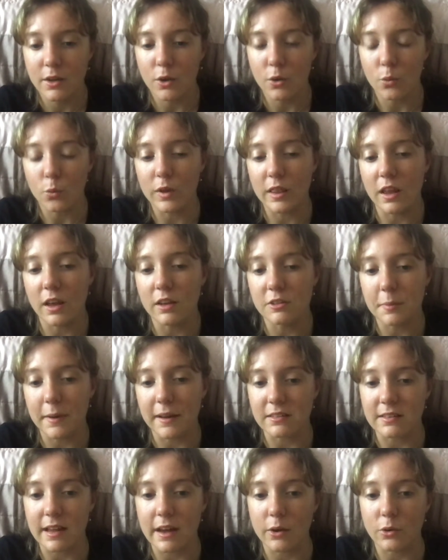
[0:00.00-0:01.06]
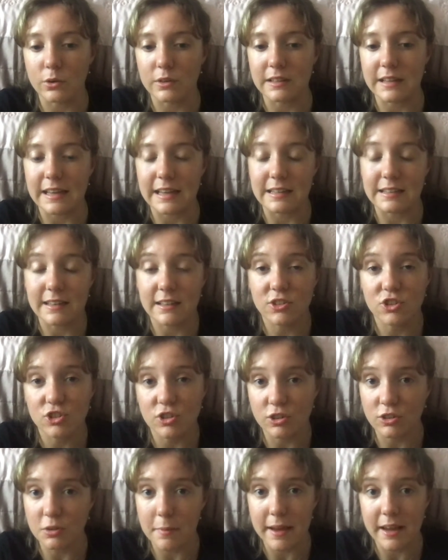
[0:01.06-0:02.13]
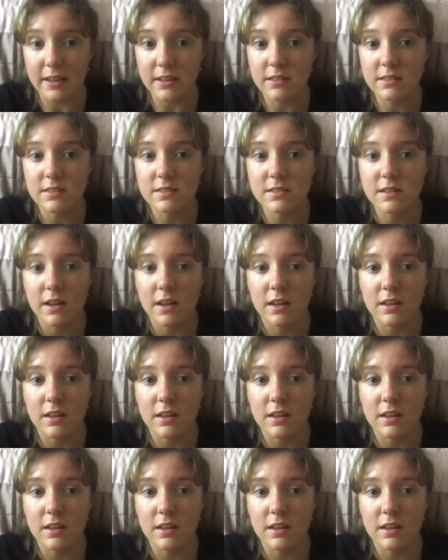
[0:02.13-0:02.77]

We learnt about sound in digital domains,